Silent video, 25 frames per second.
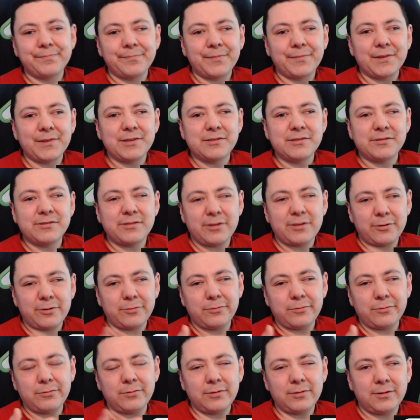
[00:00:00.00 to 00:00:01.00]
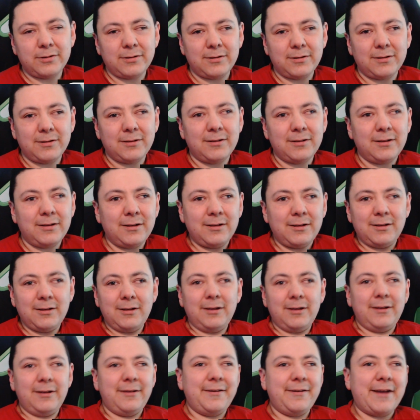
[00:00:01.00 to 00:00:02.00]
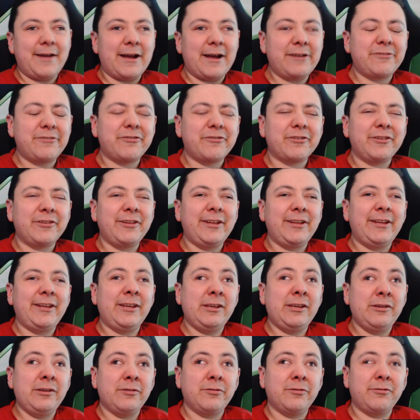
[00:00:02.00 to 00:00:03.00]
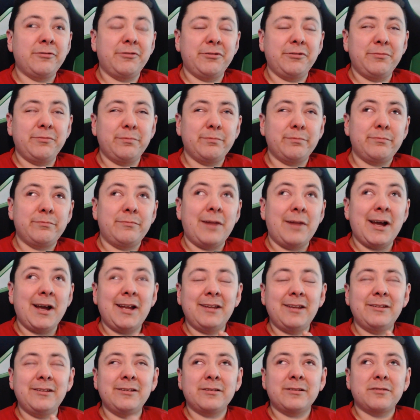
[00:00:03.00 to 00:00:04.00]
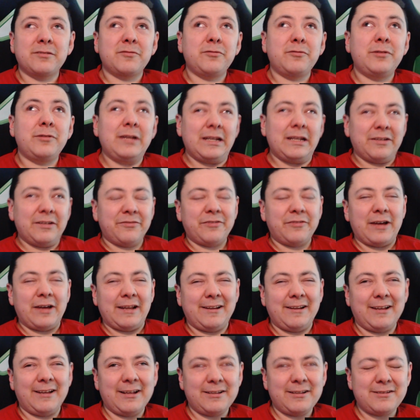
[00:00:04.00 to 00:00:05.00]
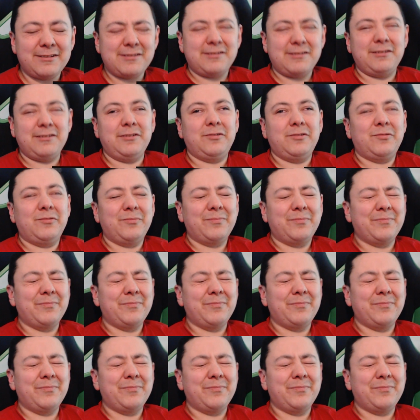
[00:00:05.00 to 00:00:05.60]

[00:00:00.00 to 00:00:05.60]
So naturally, your mind is going to fight against you.